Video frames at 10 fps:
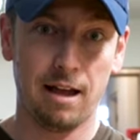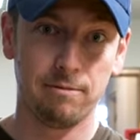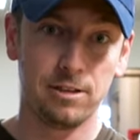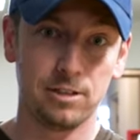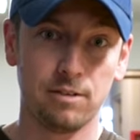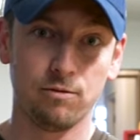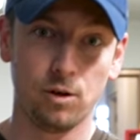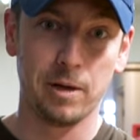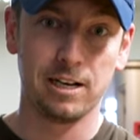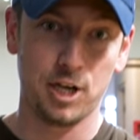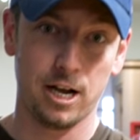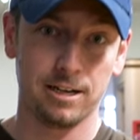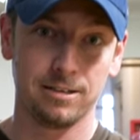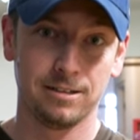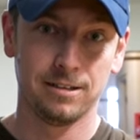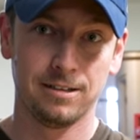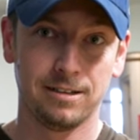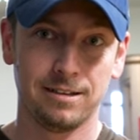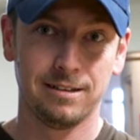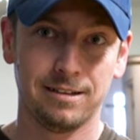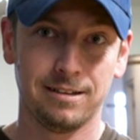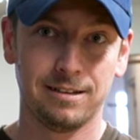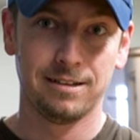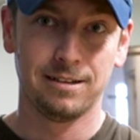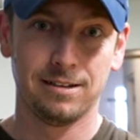Haven't you seen Full Metal Jacket? No.